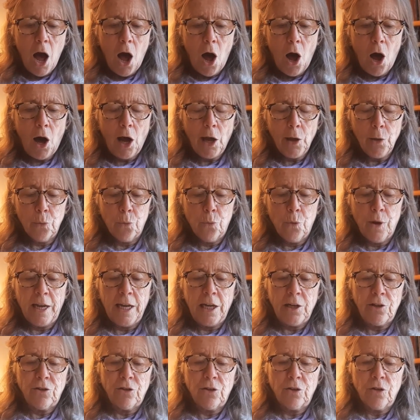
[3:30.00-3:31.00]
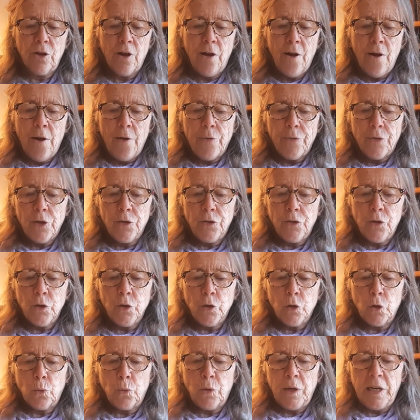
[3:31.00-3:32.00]
"I wager that the
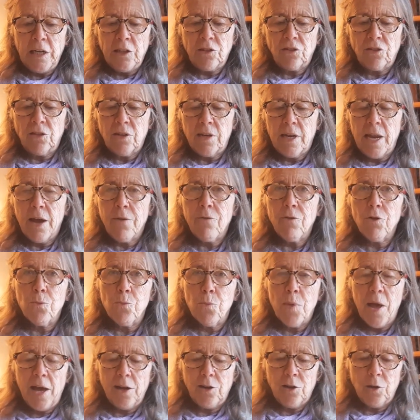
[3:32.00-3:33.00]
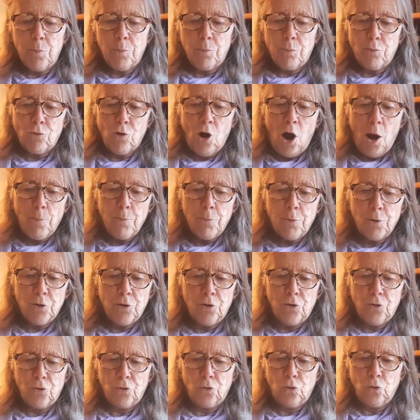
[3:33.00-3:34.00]
Queen's never met a proper
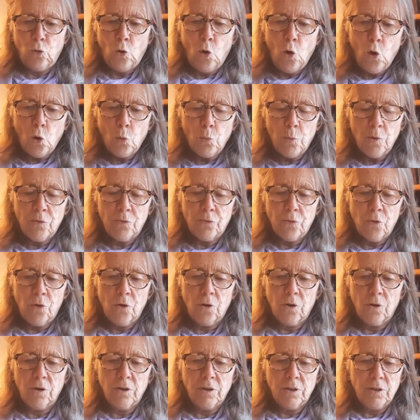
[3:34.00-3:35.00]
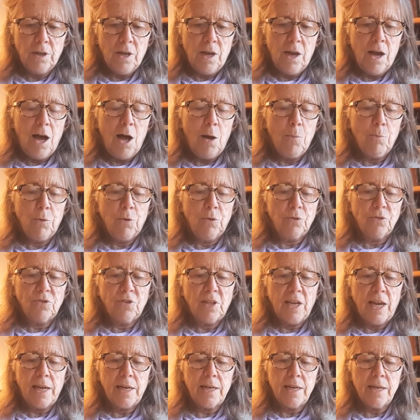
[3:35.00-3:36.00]
troll before," Humboldt
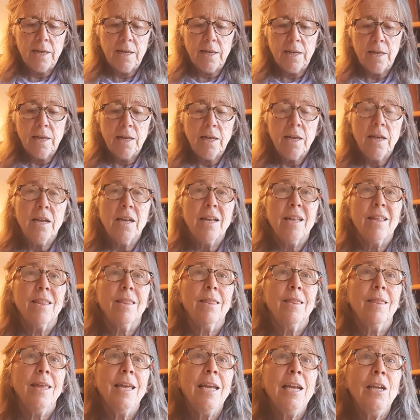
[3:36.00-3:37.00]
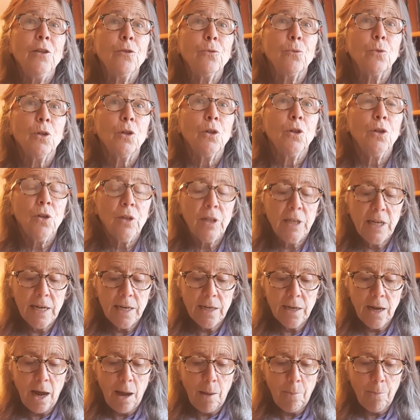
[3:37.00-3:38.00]
said. Things were
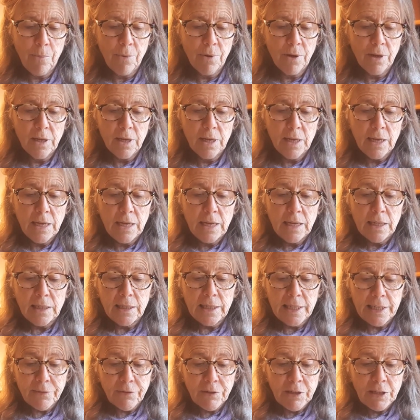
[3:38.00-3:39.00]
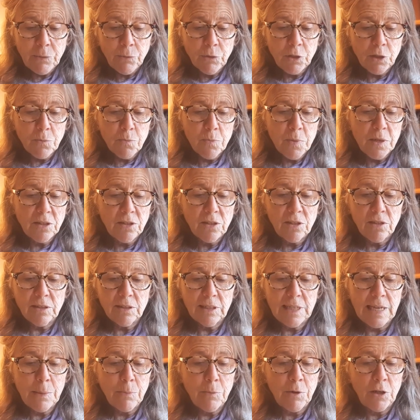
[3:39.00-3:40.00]
looking up. Living with Mrs.
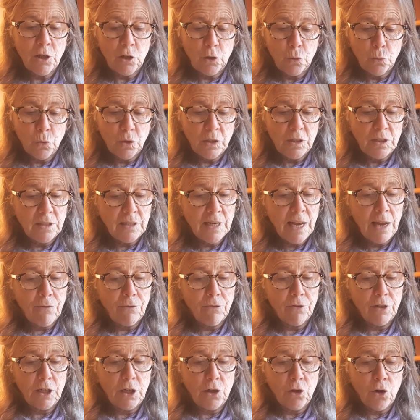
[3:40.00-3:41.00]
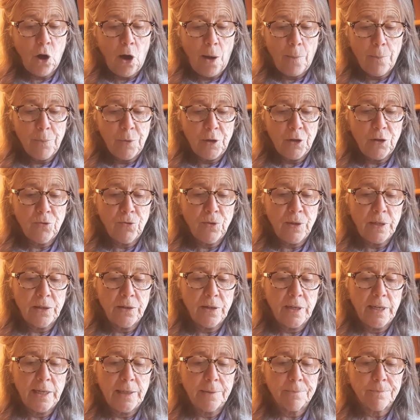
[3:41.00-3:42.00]
Gummidge would definitely not be
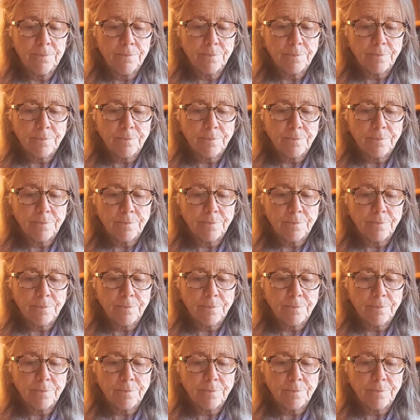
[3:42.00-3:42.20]
dreary.